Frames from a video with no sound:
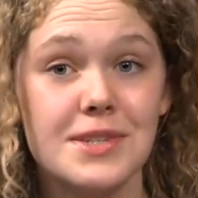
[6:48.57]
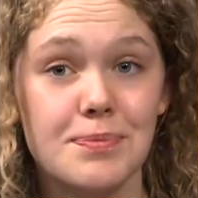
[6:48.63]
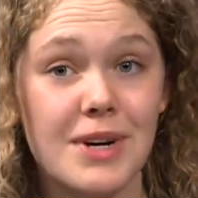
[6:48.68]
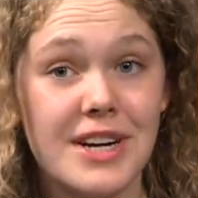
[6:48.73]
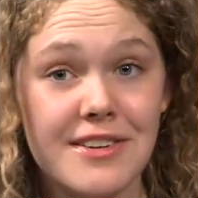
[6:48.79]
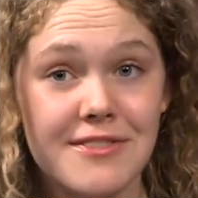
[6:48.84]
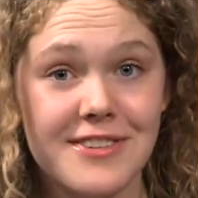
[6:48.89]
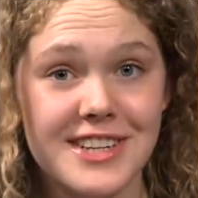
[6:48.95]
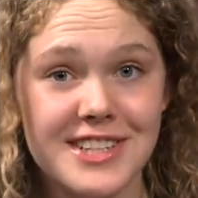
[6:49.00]
A
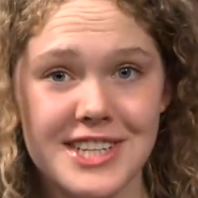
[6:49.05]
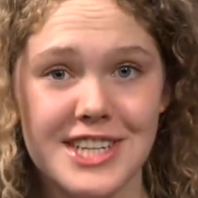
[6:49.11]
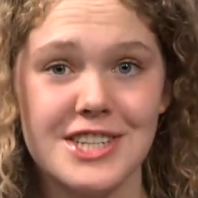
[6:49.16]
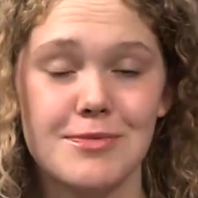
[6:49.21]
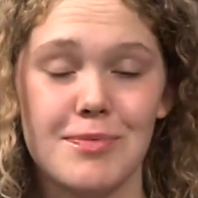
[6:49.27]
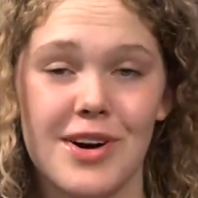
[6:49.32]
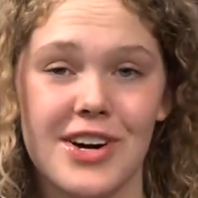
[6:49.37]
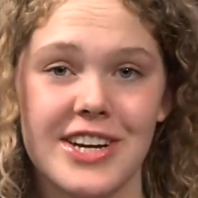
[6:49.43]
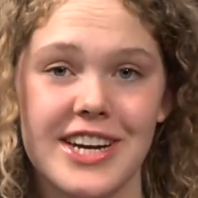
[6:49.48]
spring
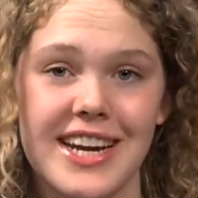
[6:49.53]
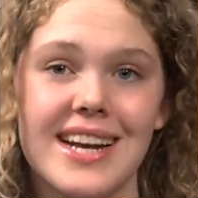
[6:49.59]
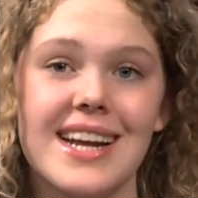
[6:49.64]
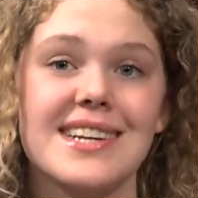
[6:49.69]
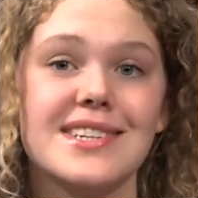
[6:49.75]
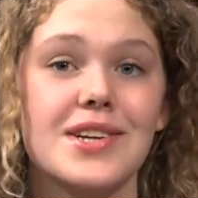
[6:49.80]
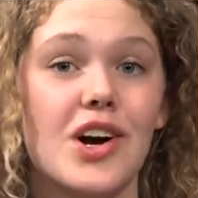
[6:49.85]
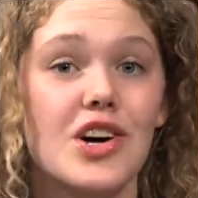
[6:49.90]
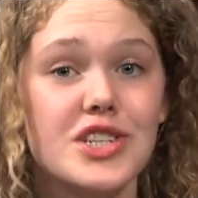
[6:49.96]
vintage
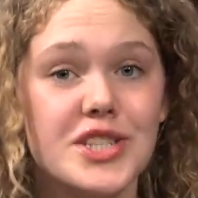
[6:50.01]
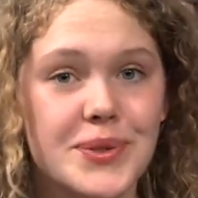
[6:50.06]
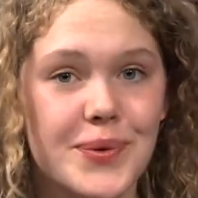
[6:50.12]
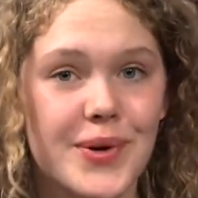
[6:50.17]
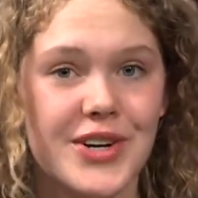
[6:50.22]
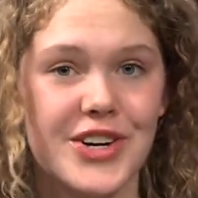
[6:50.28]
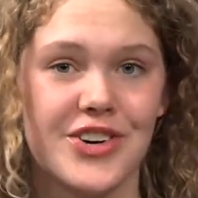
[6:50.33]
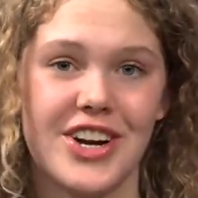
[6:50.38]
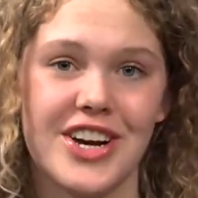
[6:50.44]
market is
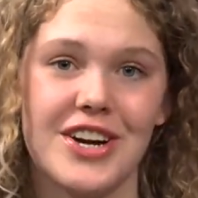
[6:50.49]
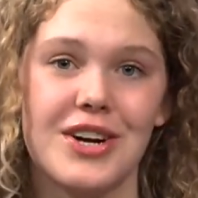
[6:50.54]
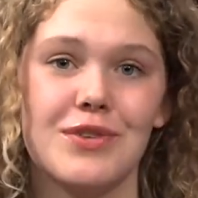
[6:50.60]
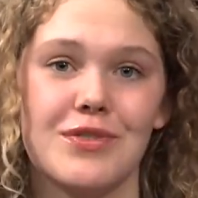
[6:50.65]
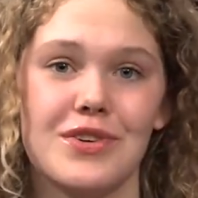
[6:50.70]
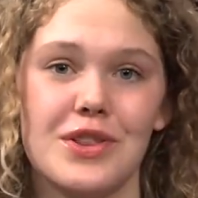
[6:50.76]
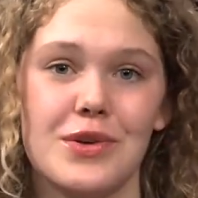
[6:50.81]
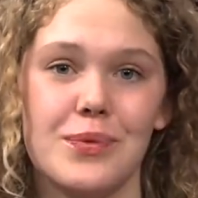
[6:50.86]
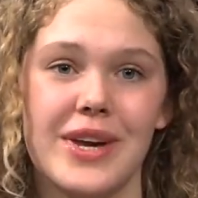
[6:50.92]
also occurring
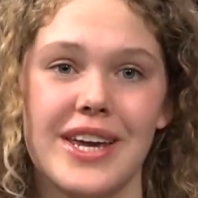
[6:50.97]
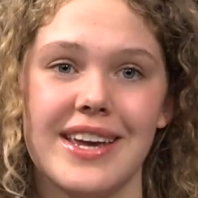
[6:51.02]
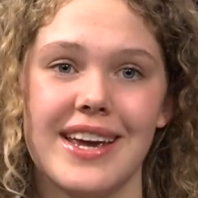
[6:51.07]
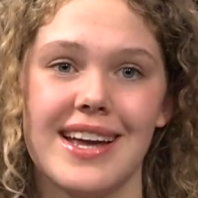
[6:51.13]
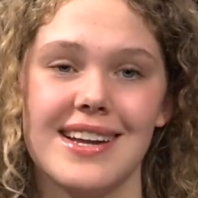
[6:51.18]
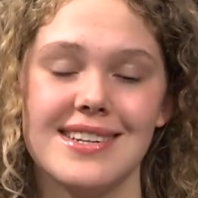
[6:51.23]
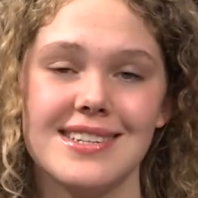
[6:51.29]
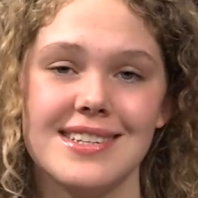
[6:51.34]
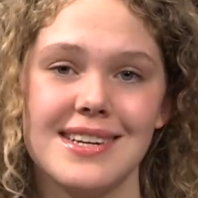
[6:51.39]
over the
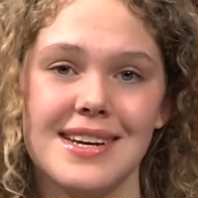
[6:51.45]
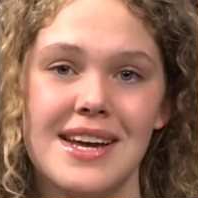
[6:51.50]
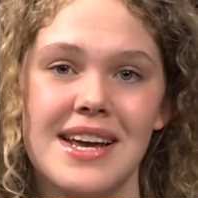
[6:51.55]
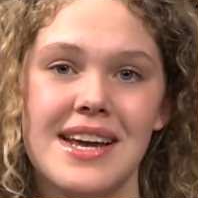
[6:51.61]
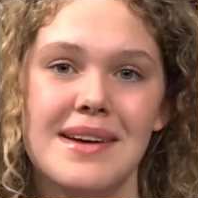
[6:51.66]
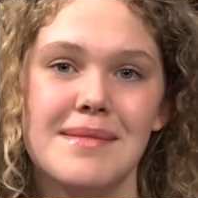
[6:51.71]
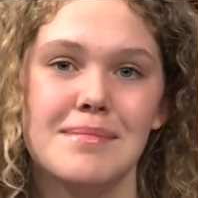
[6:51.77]
weekend.